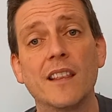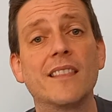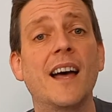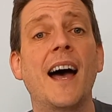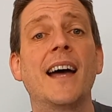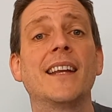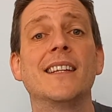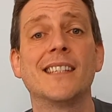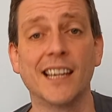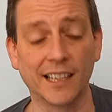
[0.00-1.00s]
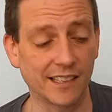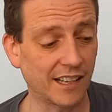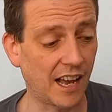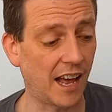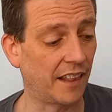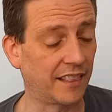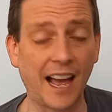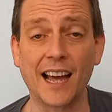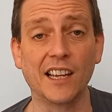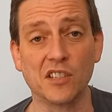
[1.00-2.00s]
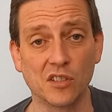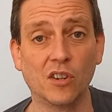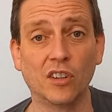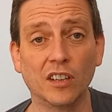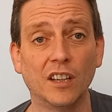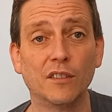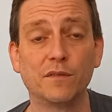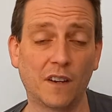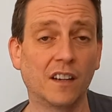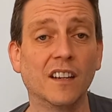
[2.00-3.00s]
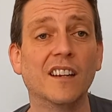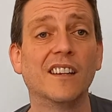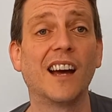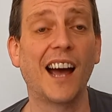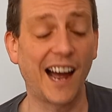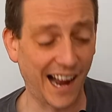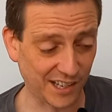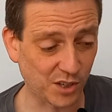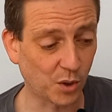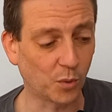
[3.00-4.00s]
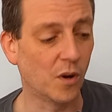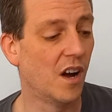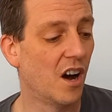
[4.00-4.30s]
That is it. And that is not fun at all.